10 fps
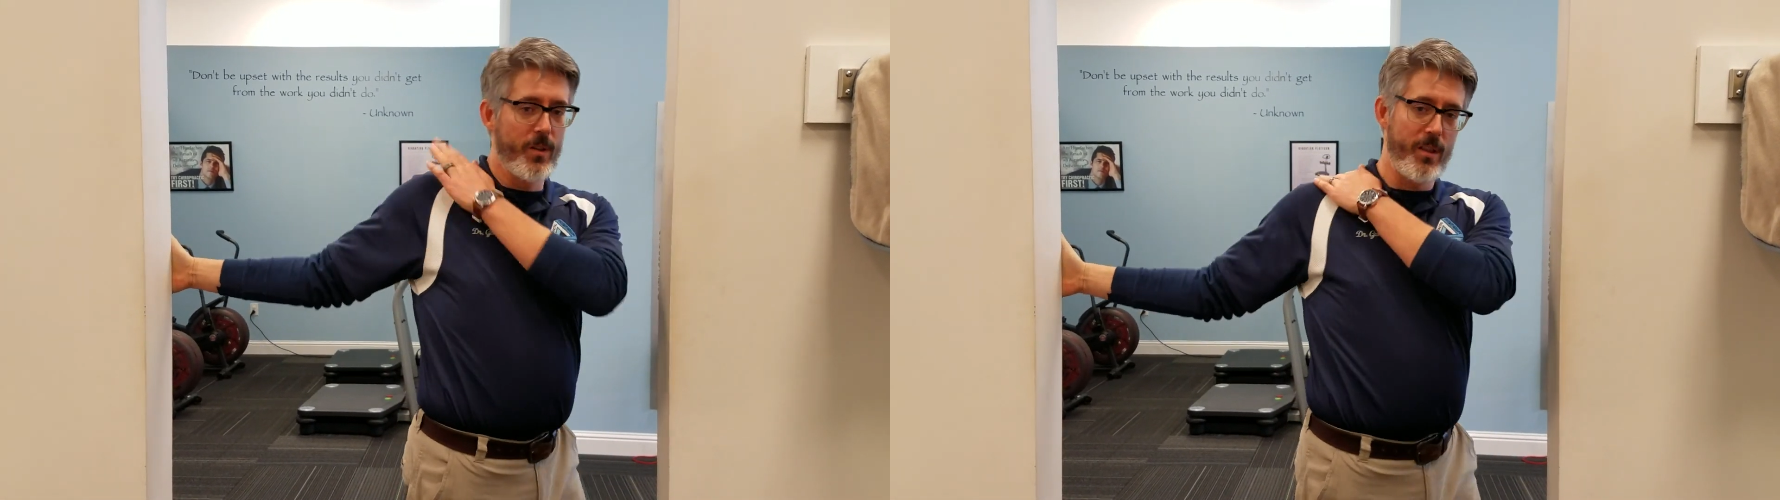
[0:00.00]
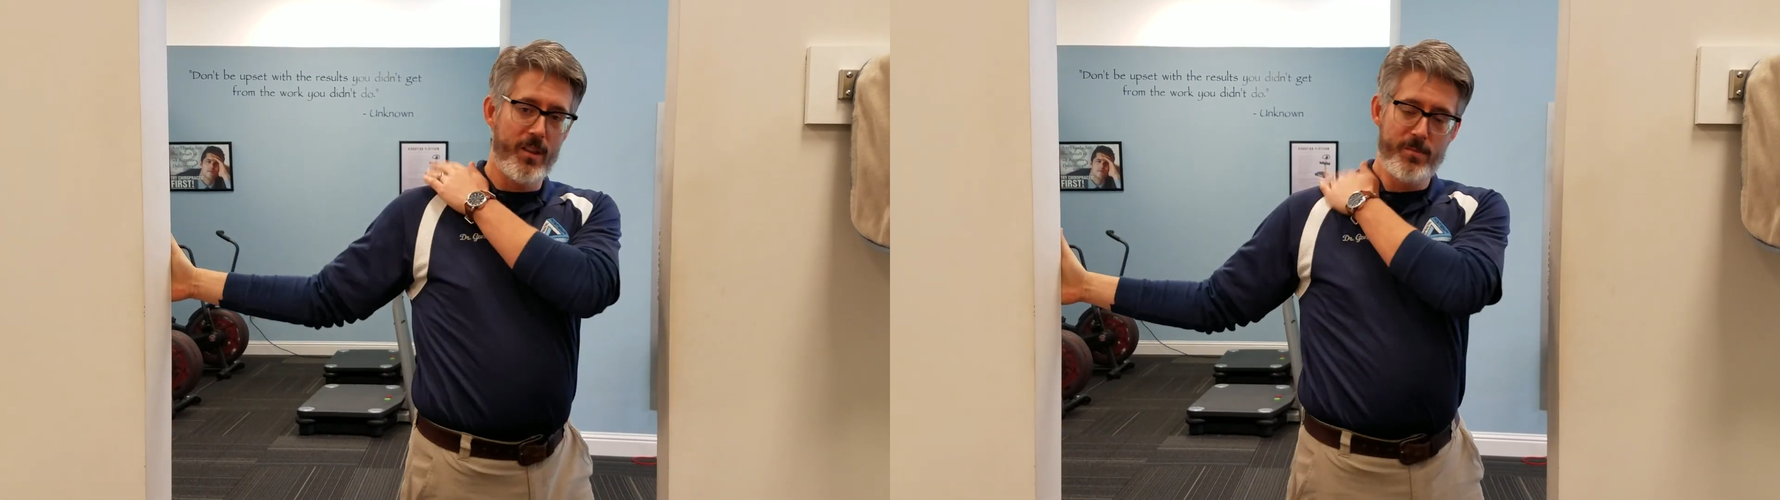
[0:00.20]

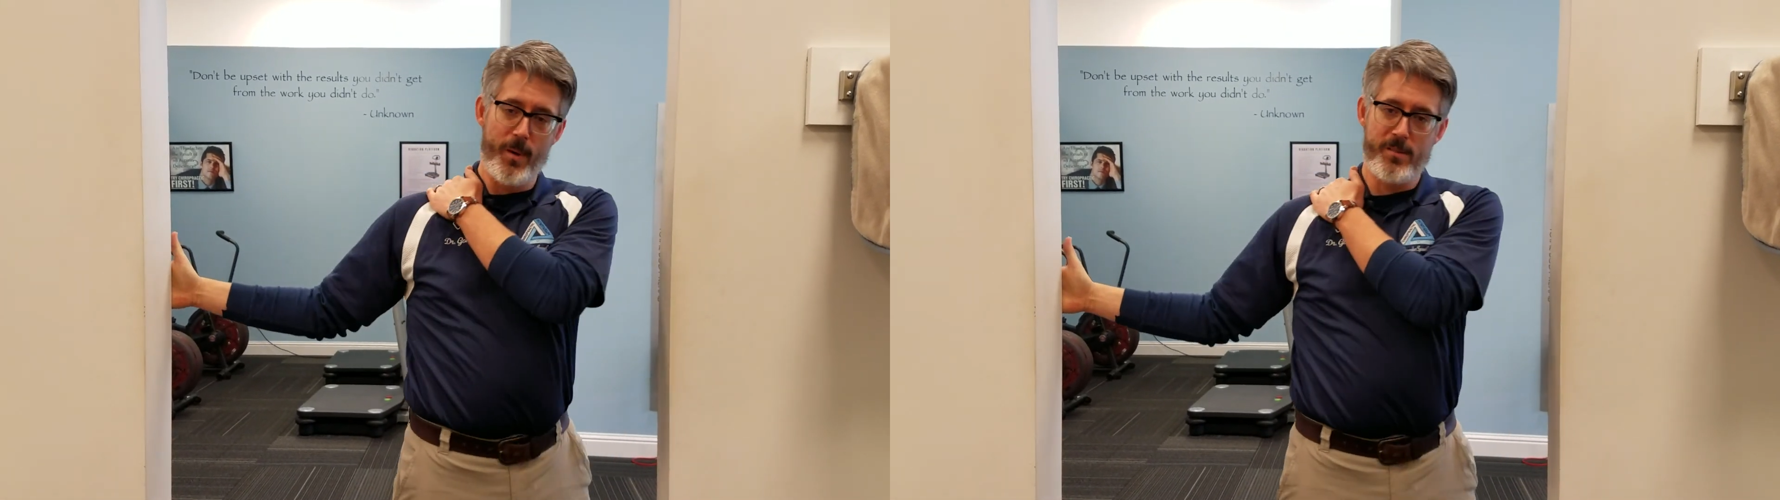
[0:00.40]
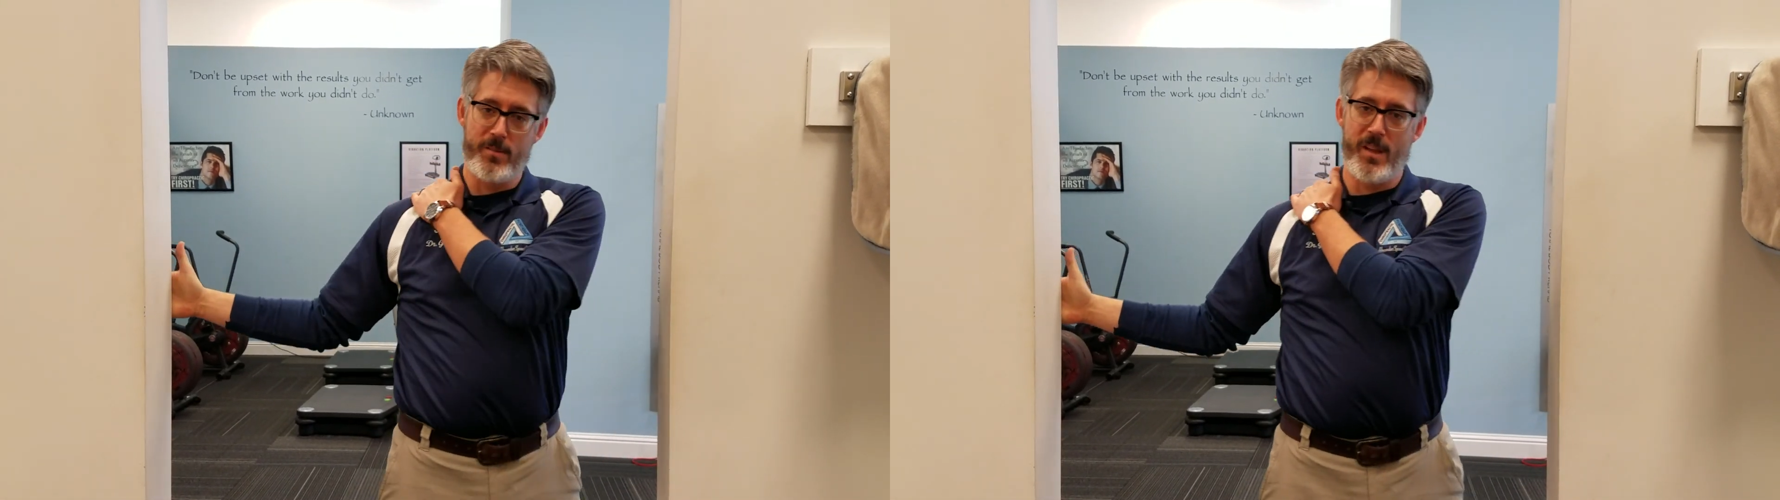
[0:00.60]
that this
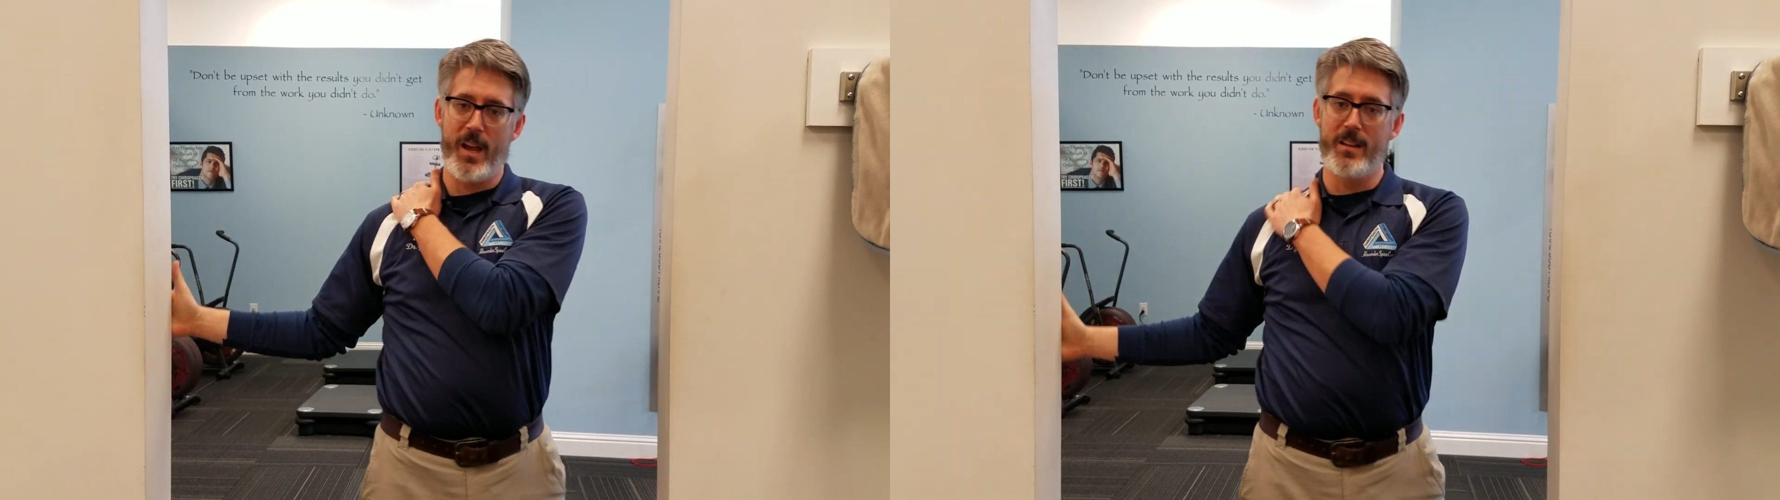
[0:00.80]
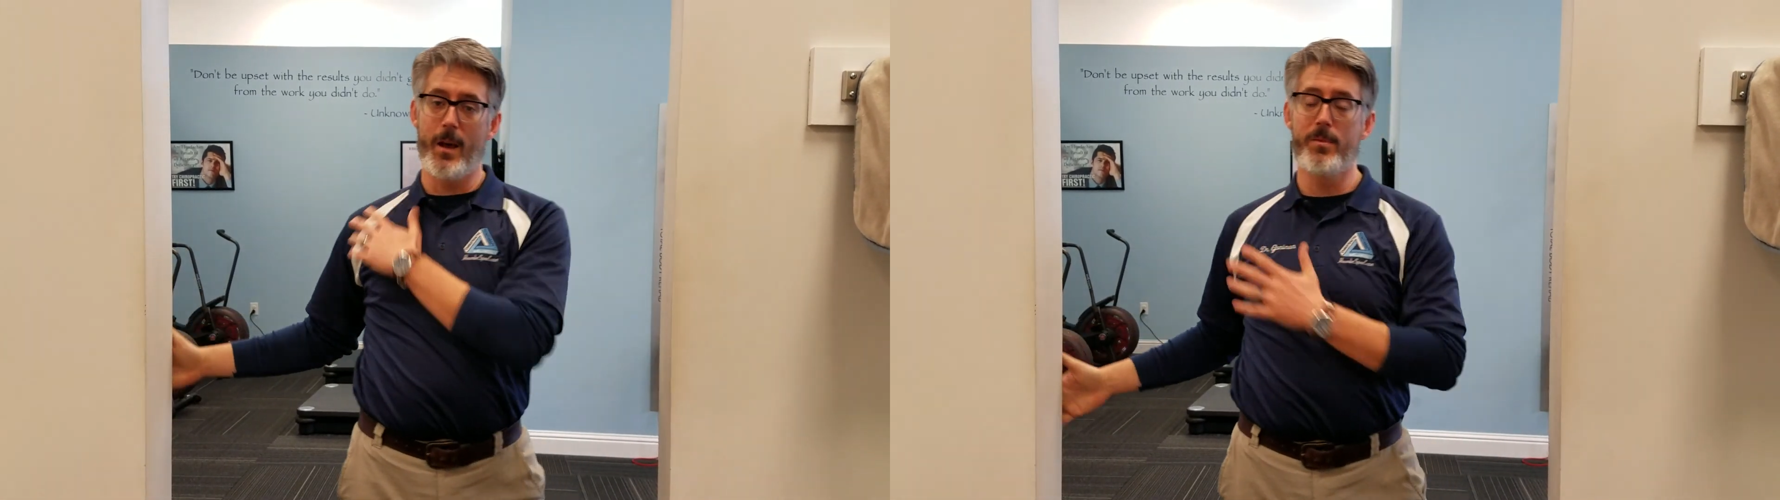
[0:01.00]
muscle's hiked up.